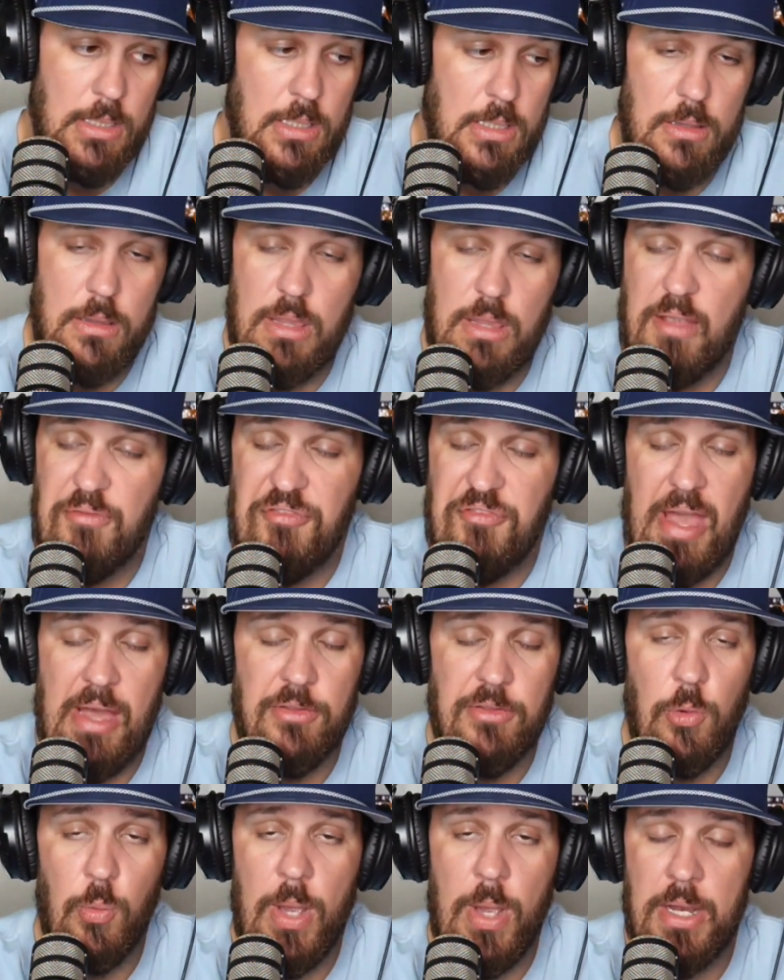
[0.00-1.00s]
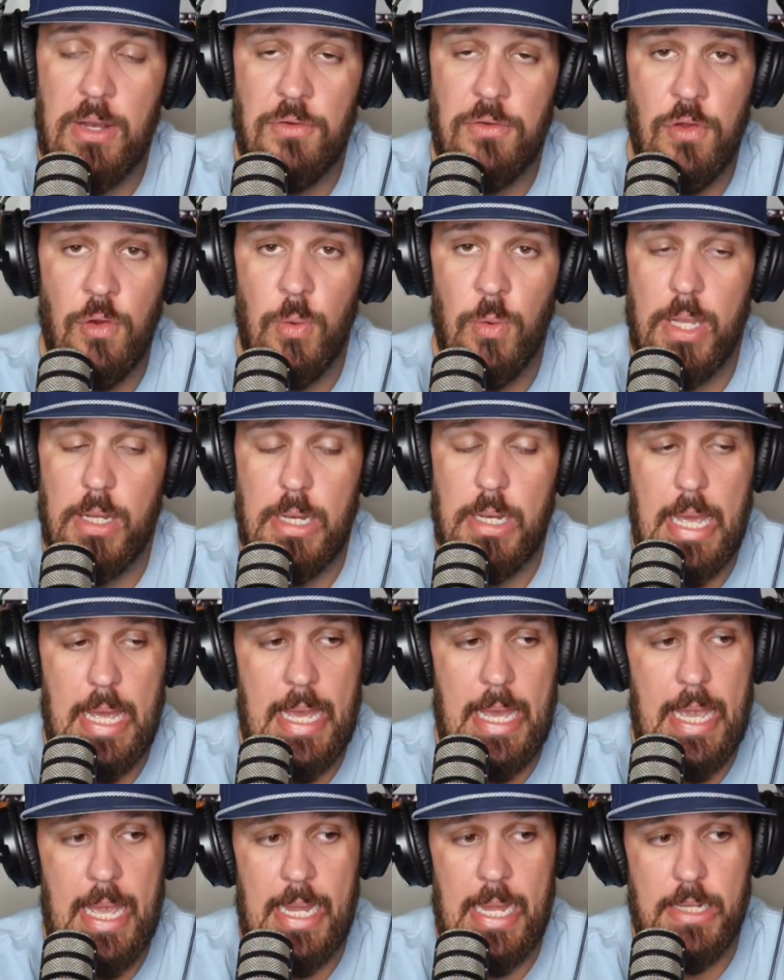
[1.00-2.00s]
they found a way to do it.
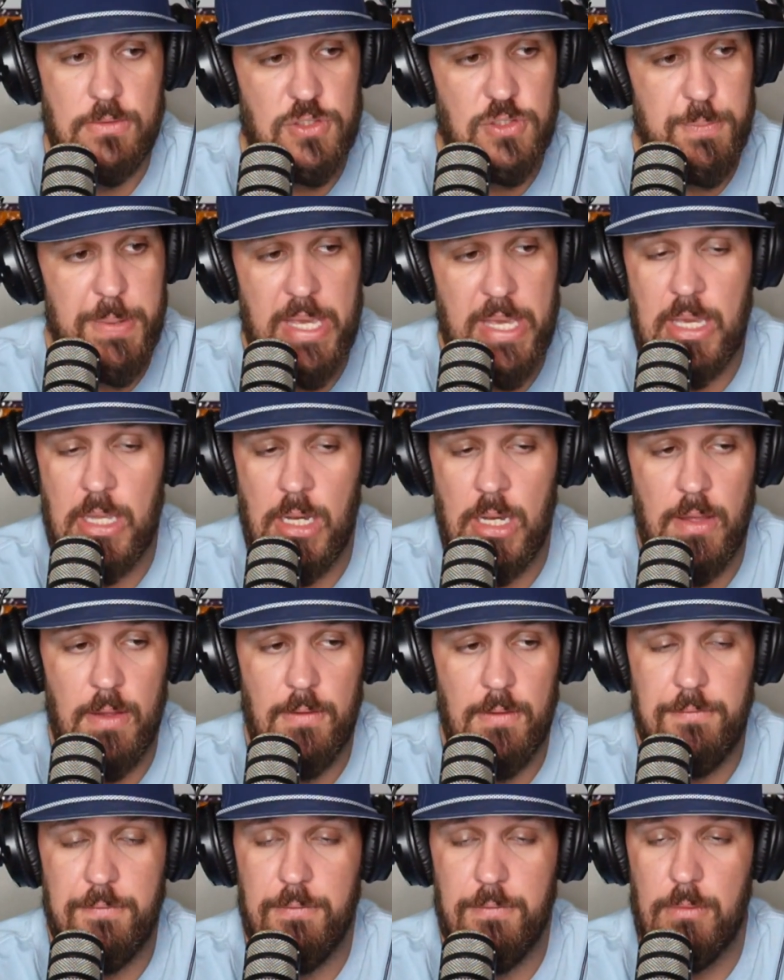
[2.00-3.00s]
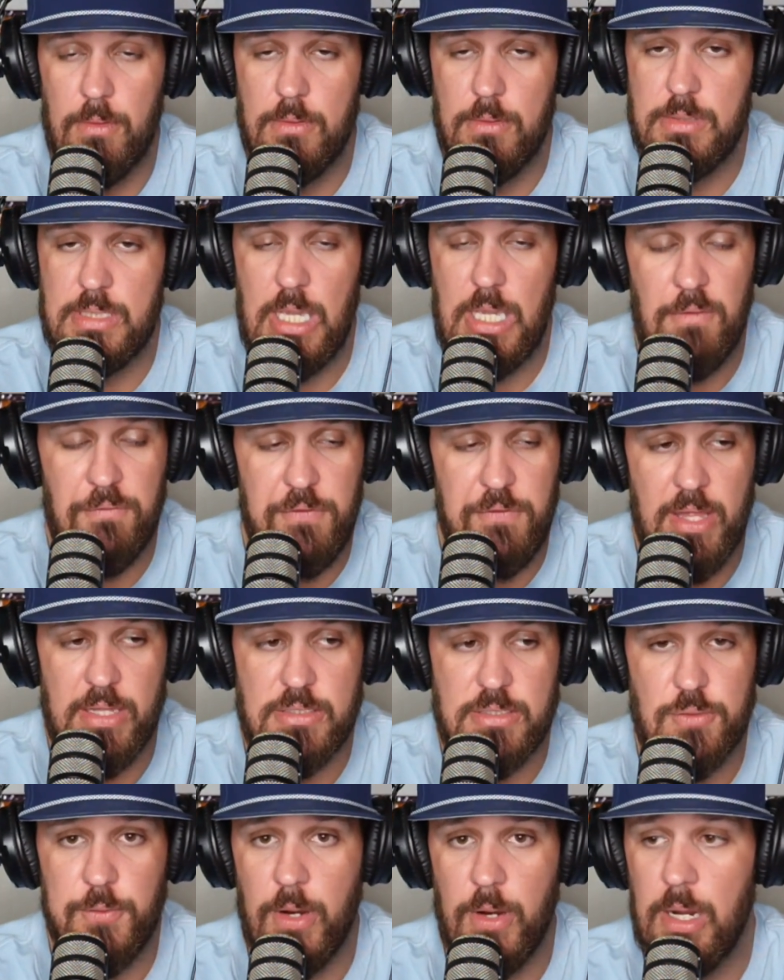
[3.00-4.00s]
And speaking of
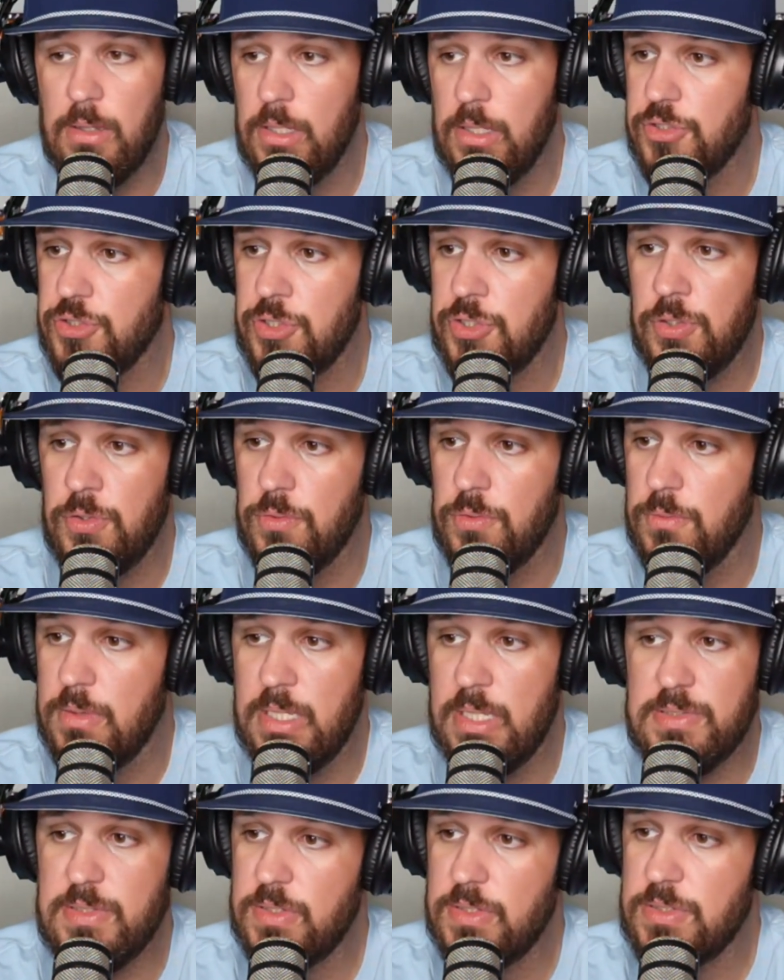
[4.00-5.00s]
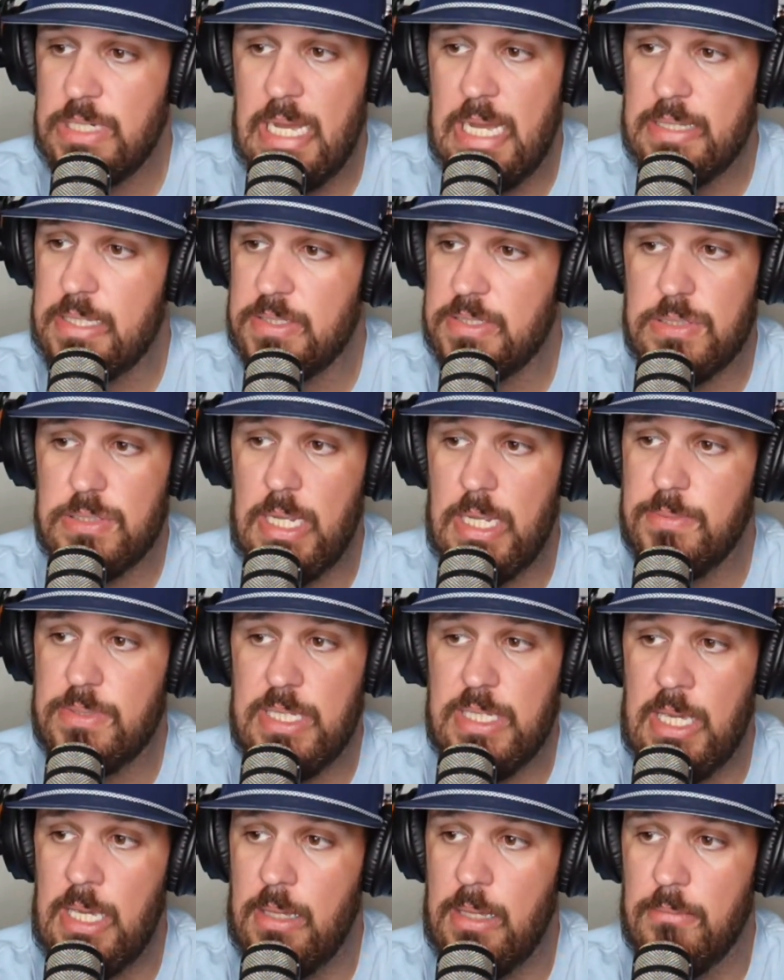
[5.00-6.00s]
defense for LSU, this is not the same
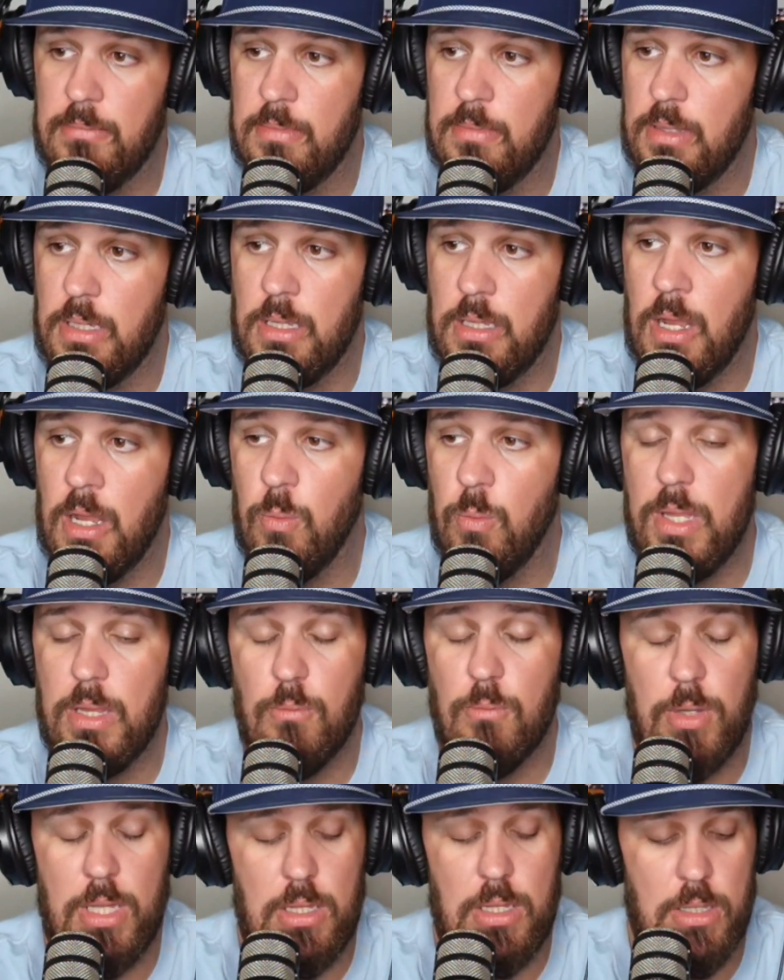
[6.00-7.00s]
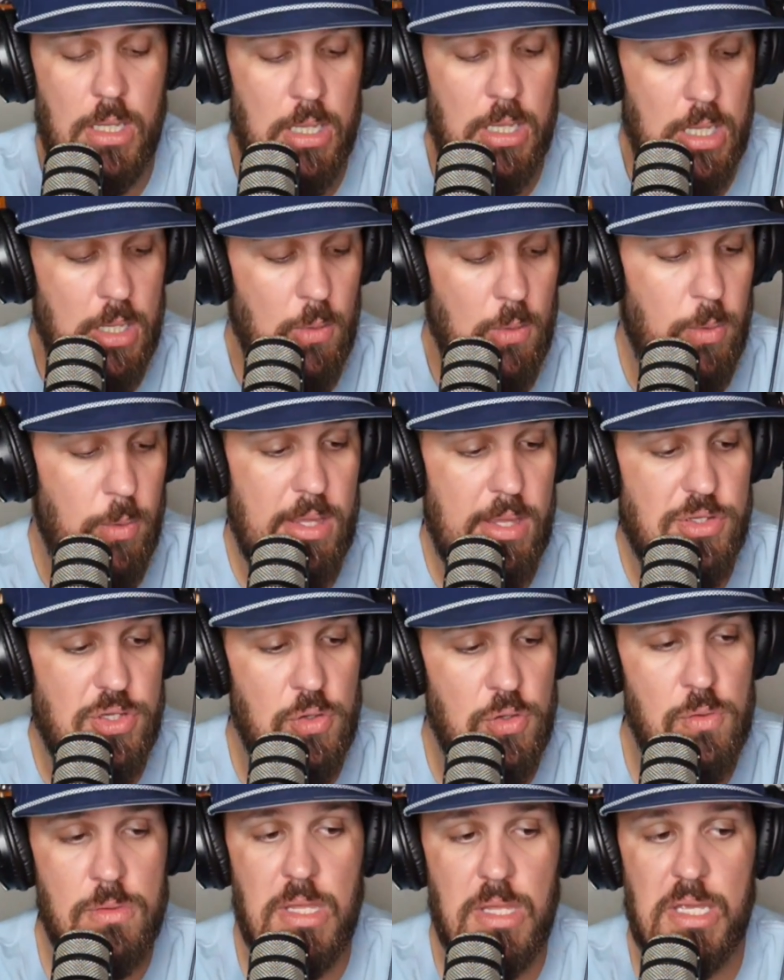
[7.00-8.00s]
team. You know, we
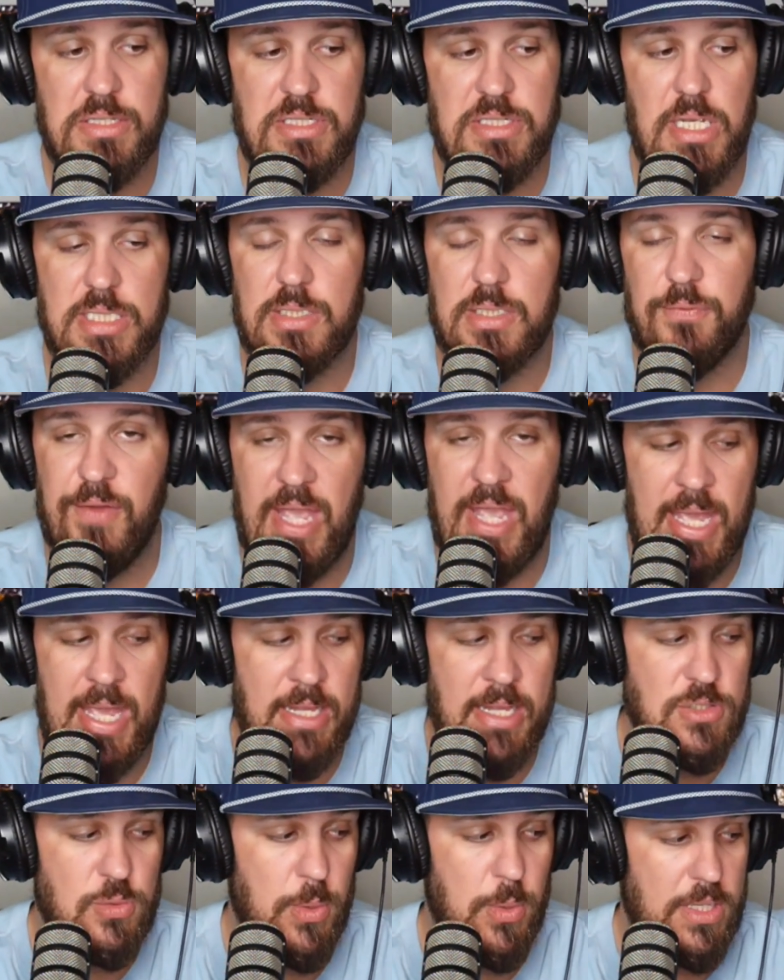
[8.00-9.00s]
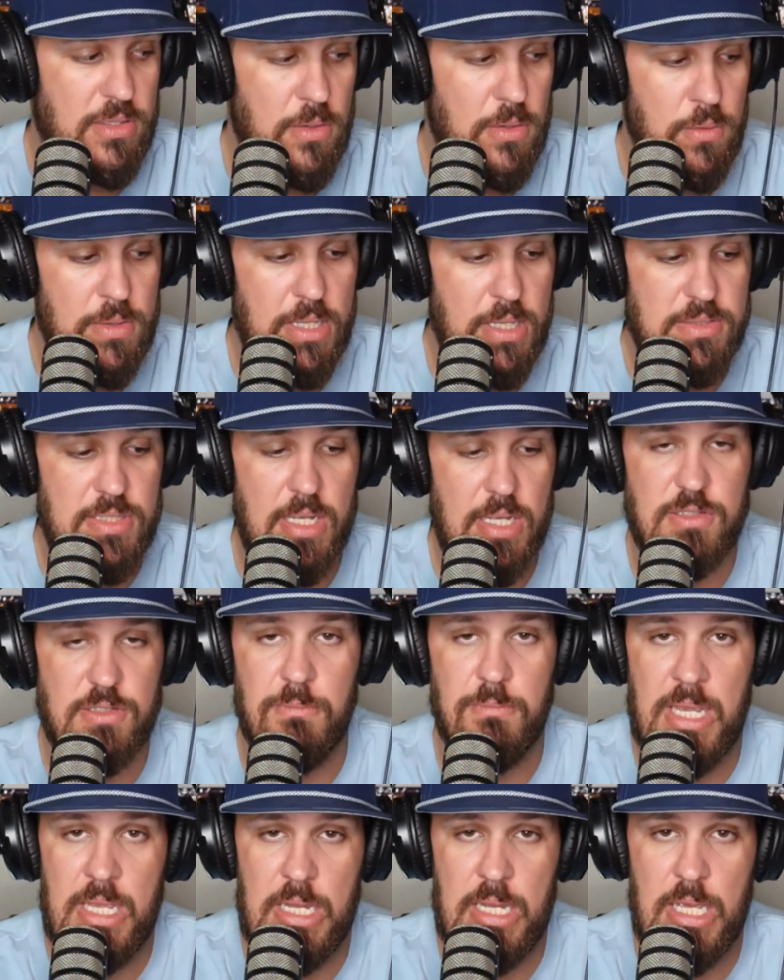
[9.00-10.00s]
do this as fans. We do this as
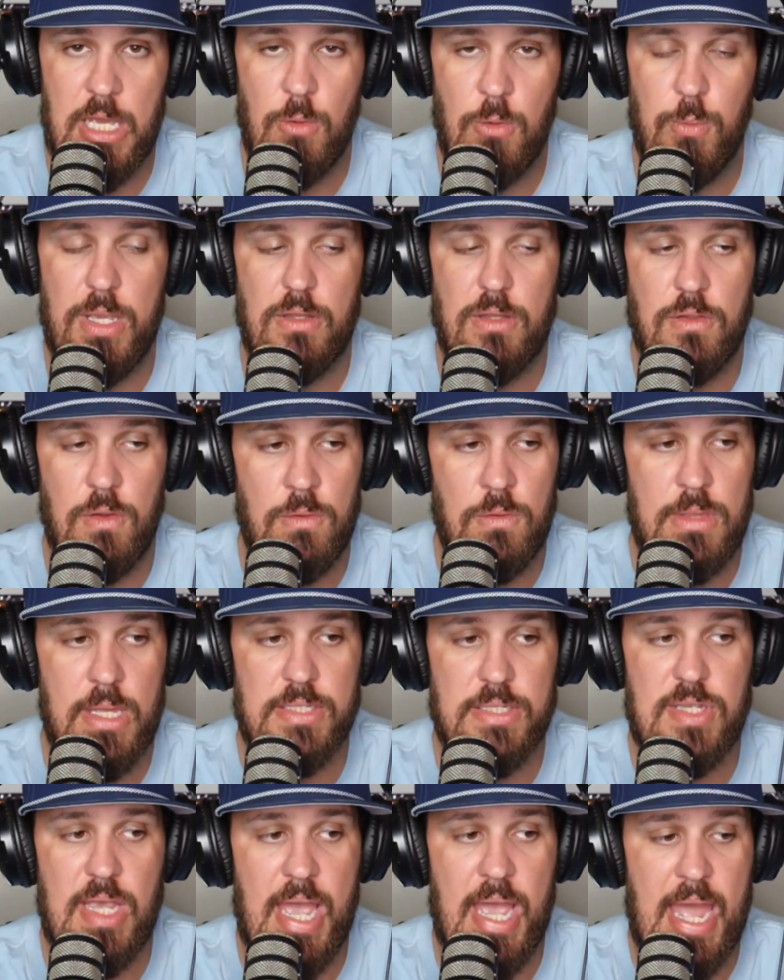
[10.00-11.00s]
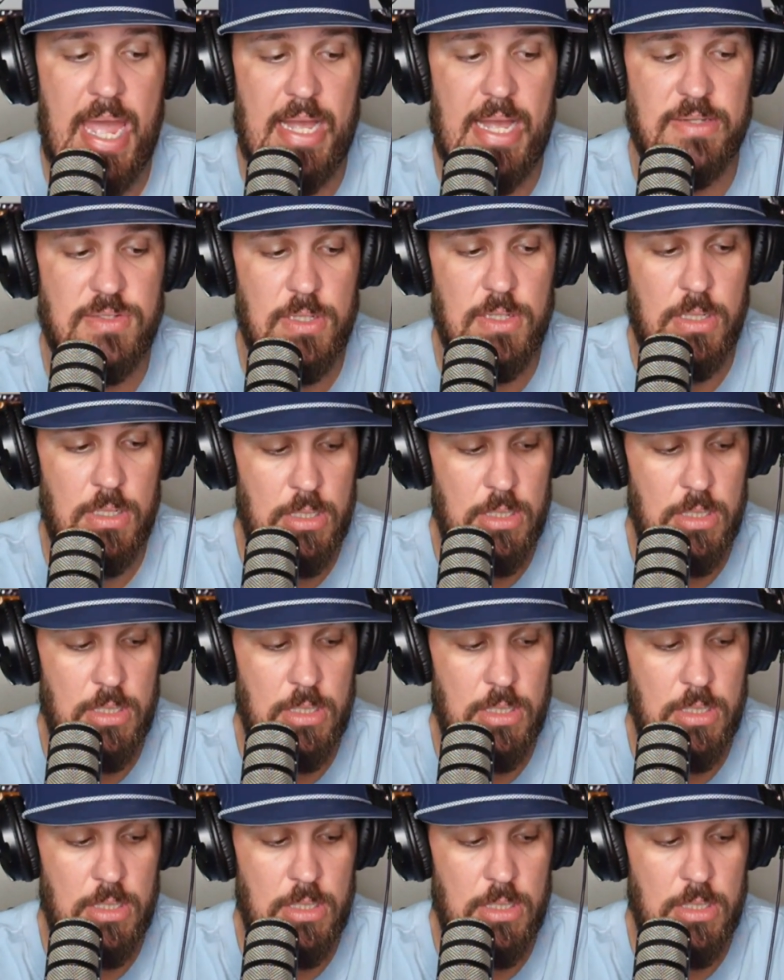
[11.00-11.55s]
media. We do this as